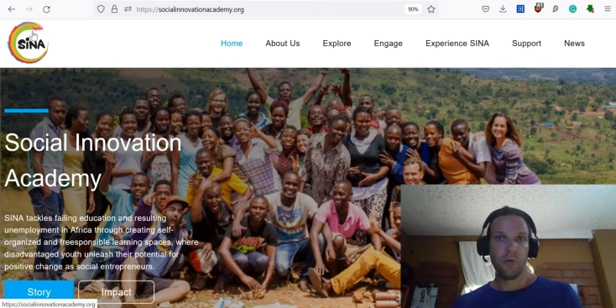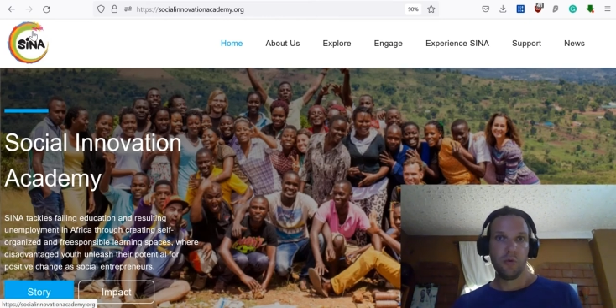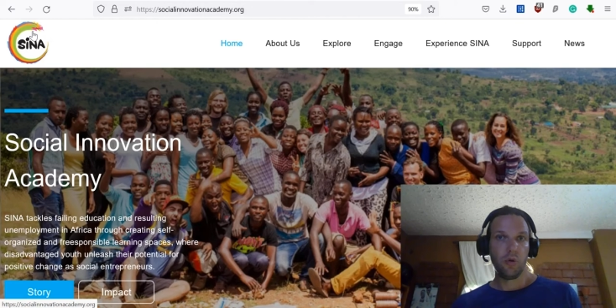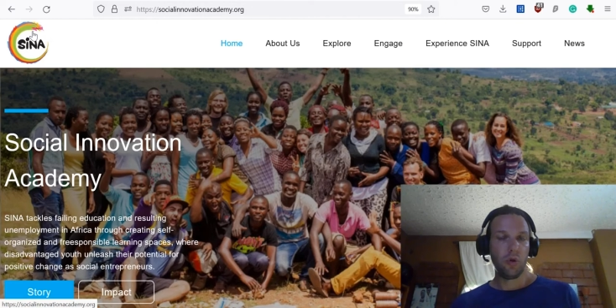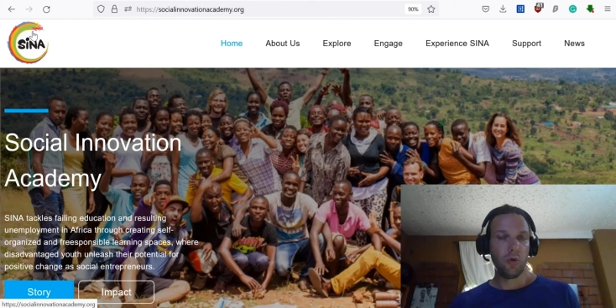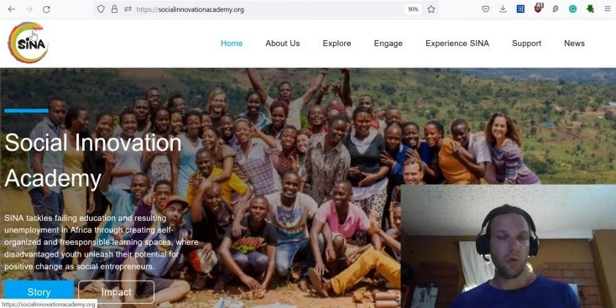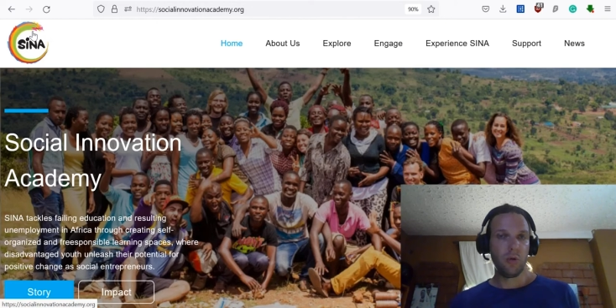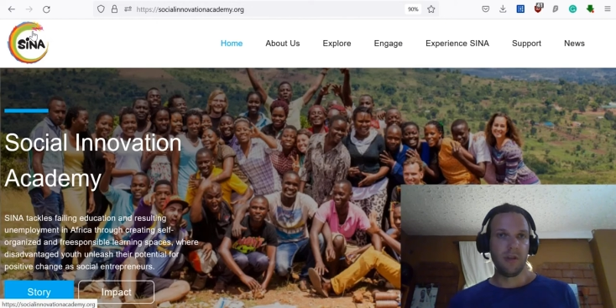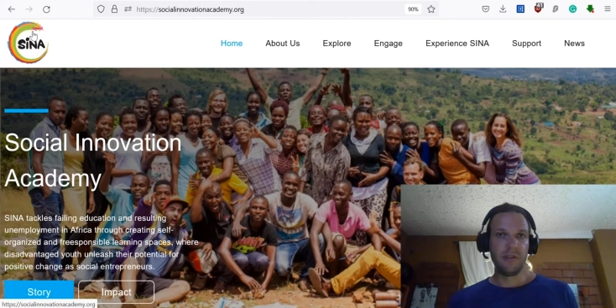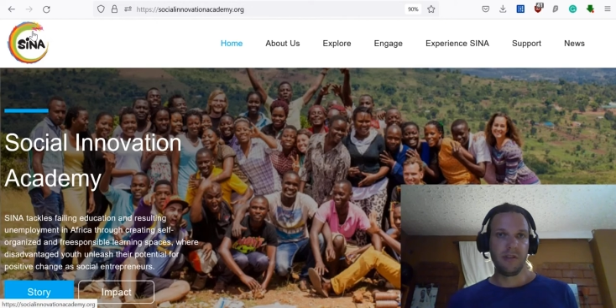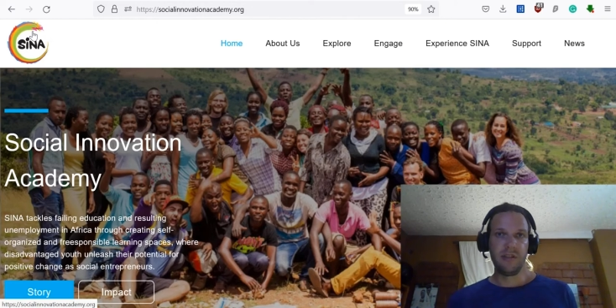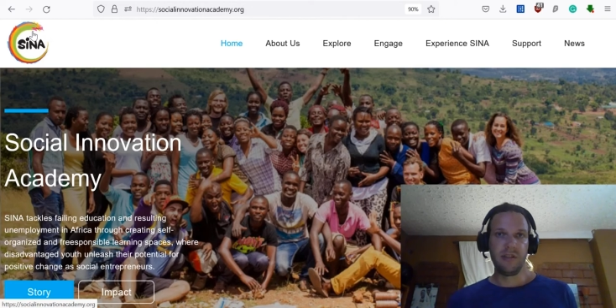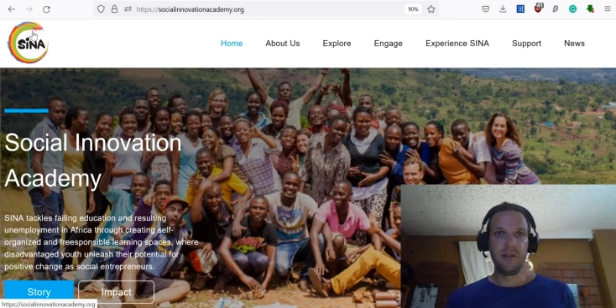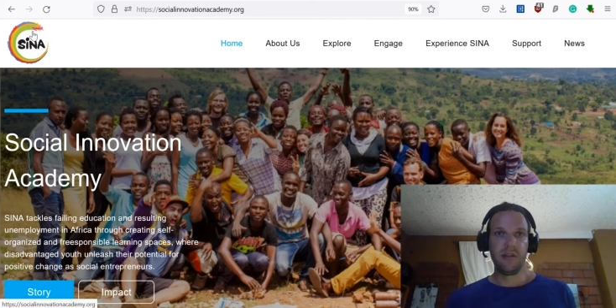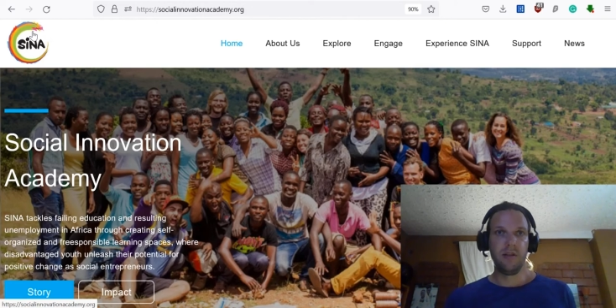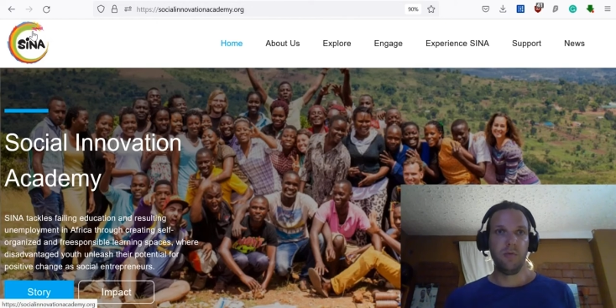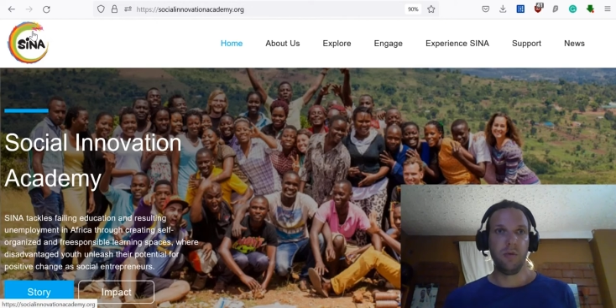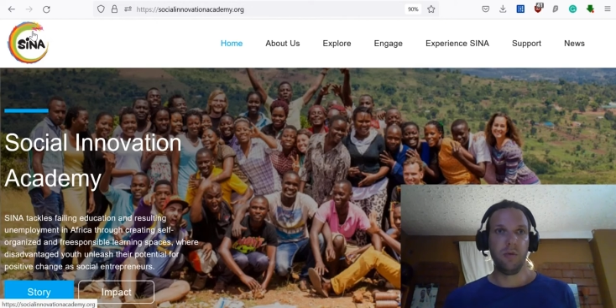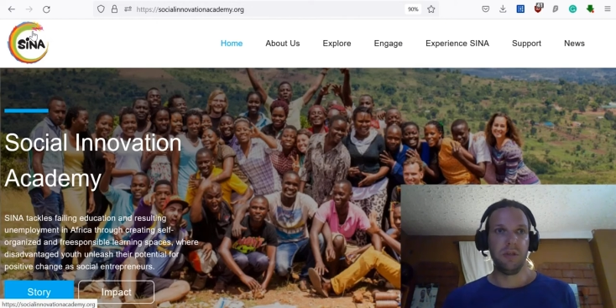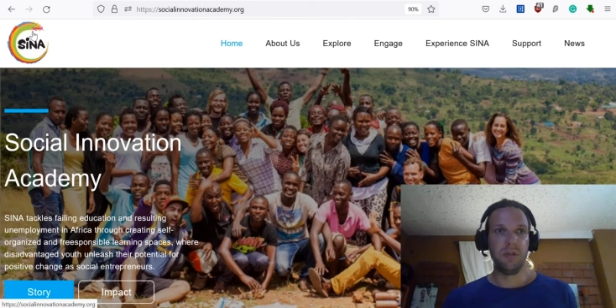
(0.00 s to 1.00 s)
to include
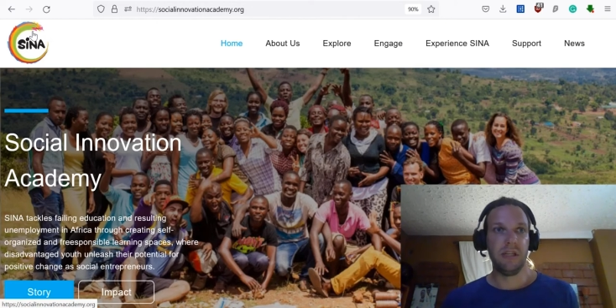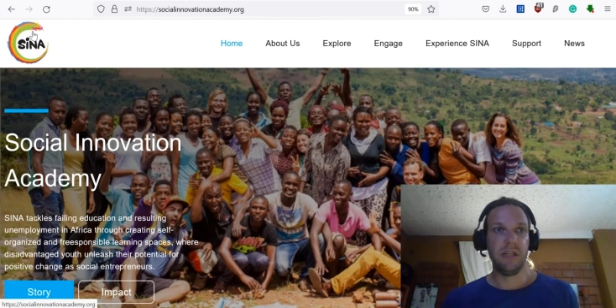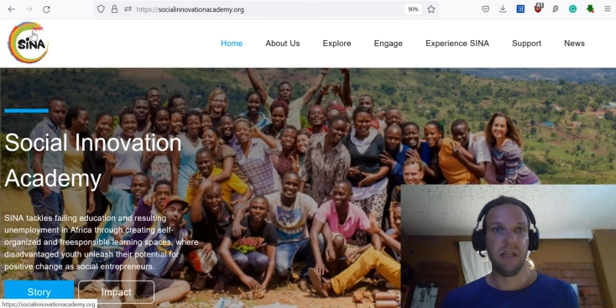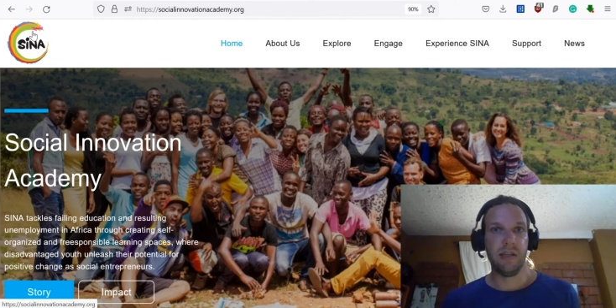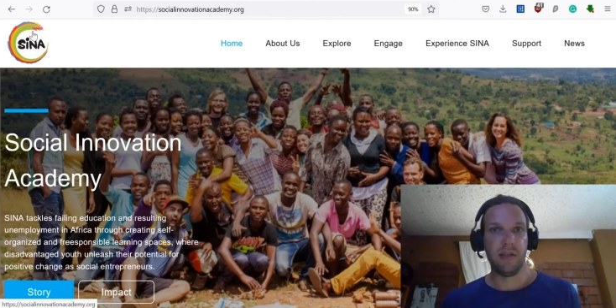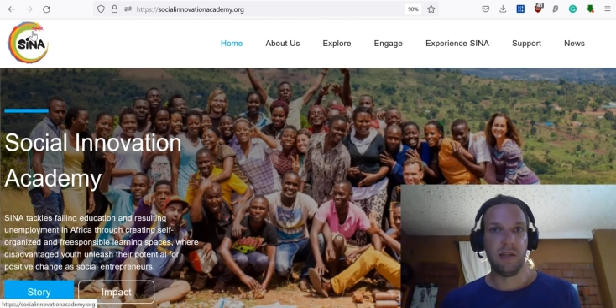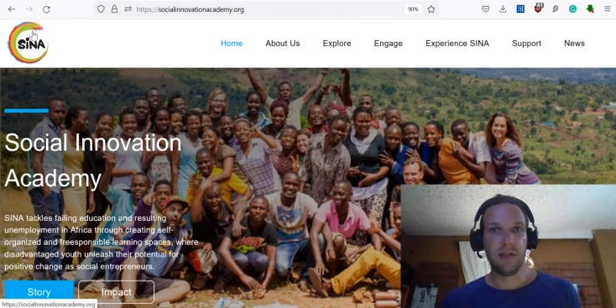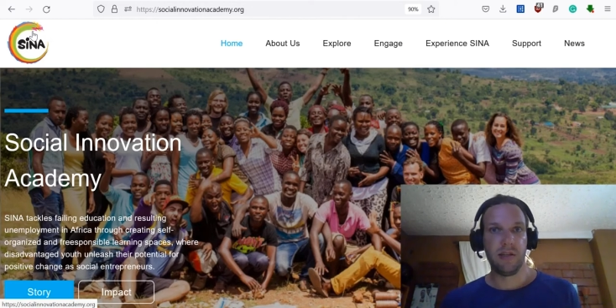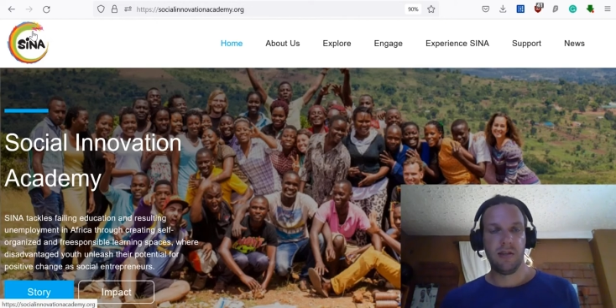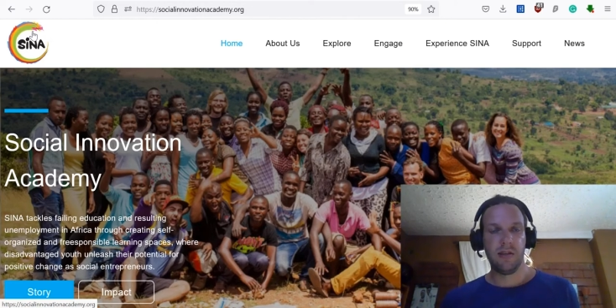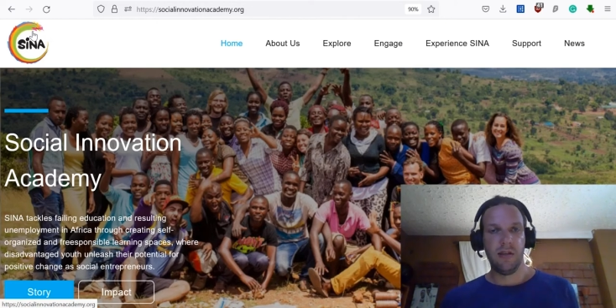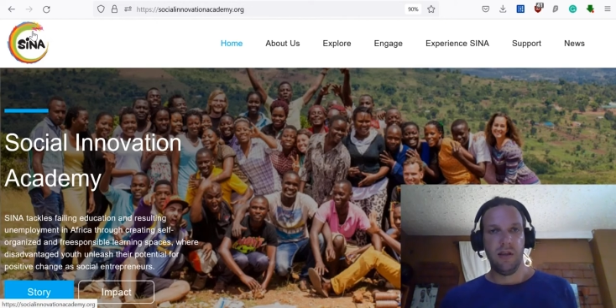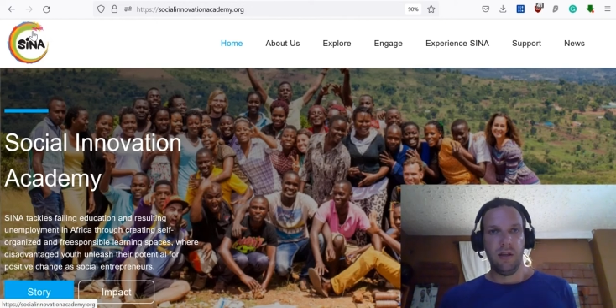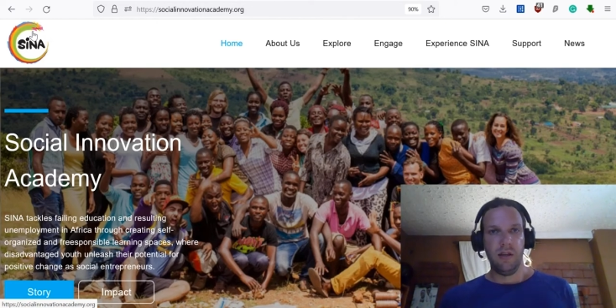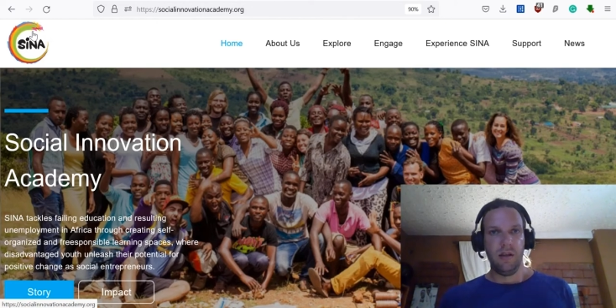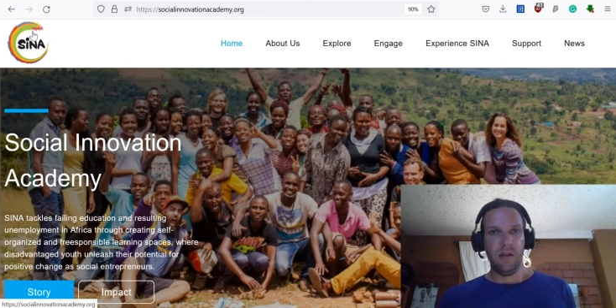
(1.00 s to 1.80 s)
exactly what it does.